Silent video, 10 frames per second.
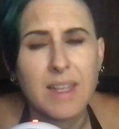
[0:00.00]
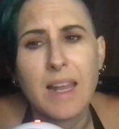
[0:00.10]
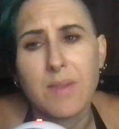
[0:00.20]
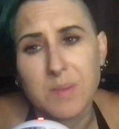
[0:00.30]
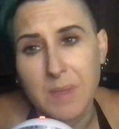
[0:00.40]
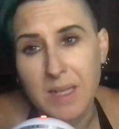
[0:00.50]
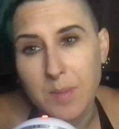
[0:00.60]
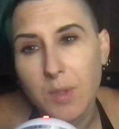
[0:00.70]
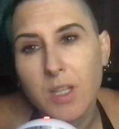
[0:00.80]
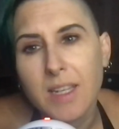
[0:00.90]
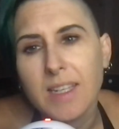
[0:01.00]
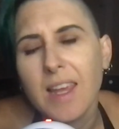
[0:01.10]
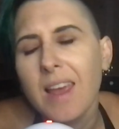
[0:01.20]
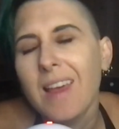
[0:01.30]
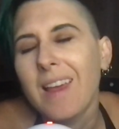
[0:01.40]
that I was being bullied
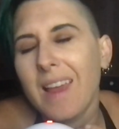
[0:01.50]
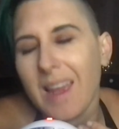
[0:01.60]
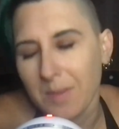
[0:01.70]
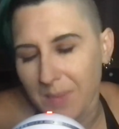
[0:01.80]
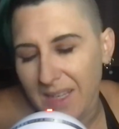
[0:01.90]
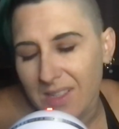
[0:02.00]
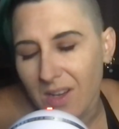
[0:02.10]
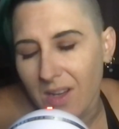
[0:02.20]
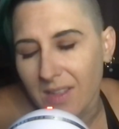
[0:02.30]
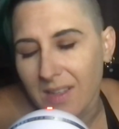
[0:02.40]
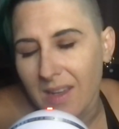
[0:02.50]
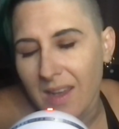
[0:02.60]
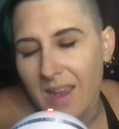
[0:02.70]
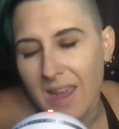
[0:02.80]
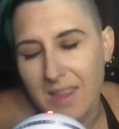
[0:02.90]
and picked on,
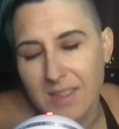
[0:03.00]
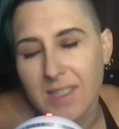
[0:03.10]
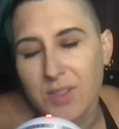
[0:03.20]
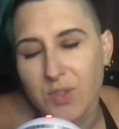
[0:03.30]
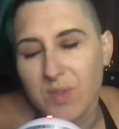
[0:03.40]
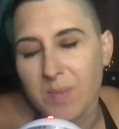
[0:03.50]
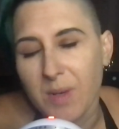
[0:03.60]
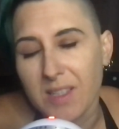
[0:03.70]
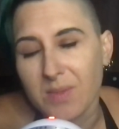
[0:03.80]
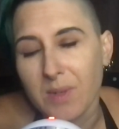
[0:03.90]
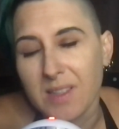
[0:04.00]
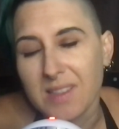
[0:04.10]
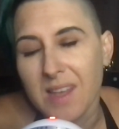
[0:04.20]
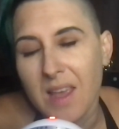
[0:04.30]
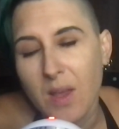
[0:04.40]
and the teacher's response
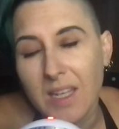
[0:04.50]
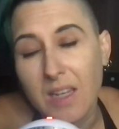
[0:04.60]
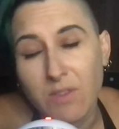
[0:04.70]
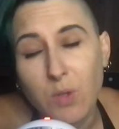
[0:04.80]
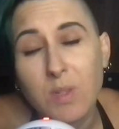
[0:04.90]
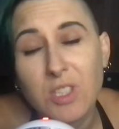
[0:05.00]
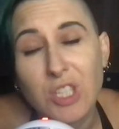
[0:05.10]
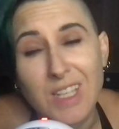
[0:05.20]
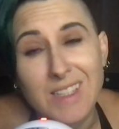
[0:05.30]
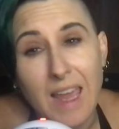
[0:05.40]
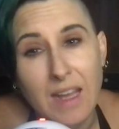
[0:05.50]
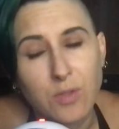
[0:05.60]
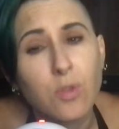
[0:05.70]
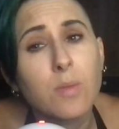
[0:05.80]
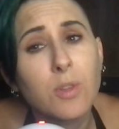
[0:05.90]
was, If you would just act
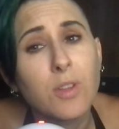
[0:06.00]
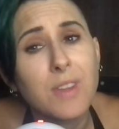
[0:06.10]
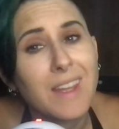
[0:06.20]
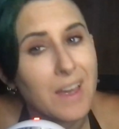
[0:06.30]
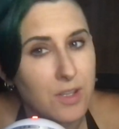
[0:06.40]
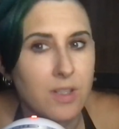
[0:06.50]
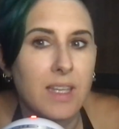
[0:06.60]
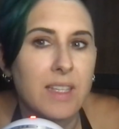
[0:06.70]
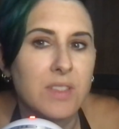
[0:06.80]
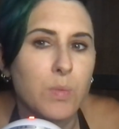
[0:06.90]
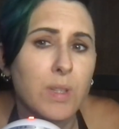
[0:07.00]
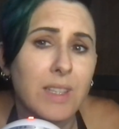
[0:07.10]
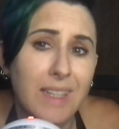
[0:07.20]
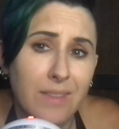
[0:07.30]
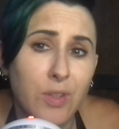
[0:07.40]
normal, the other kids would
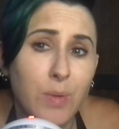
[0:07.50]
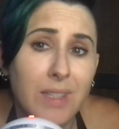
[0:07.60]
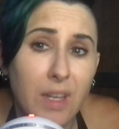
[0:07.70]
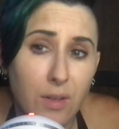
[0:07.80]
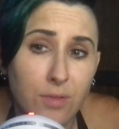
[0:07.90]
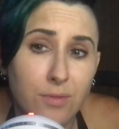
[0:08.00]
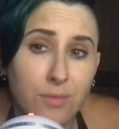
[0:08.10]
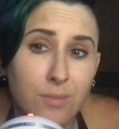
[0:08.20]
leave you alone.